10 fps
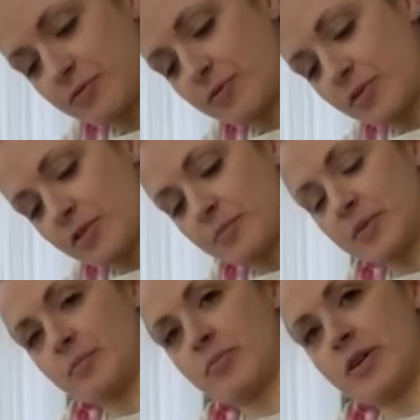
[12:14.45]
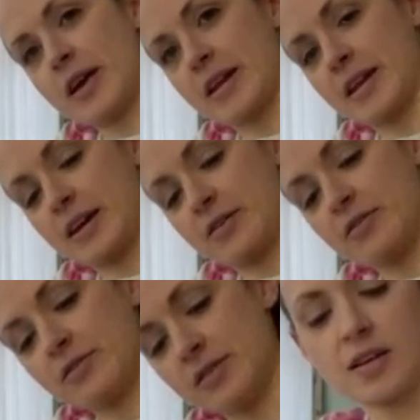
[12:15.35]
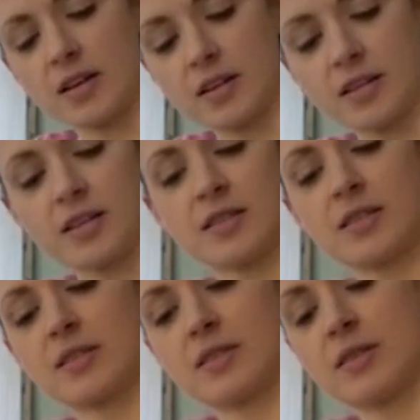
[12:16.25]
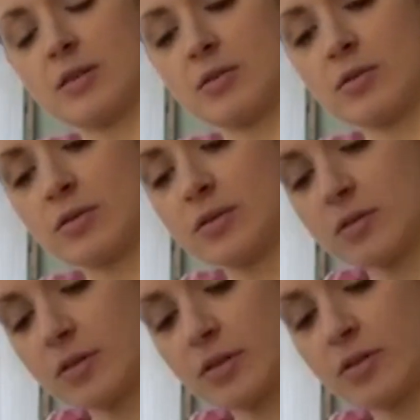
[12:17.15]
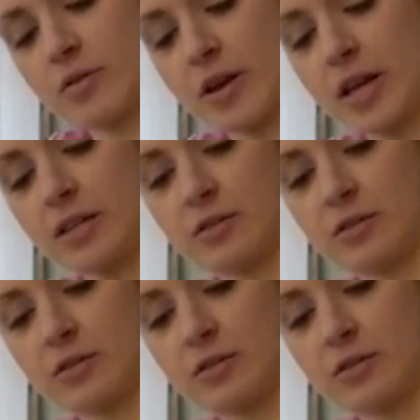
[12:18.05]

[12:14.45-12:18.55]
form the bread now, and it's so great.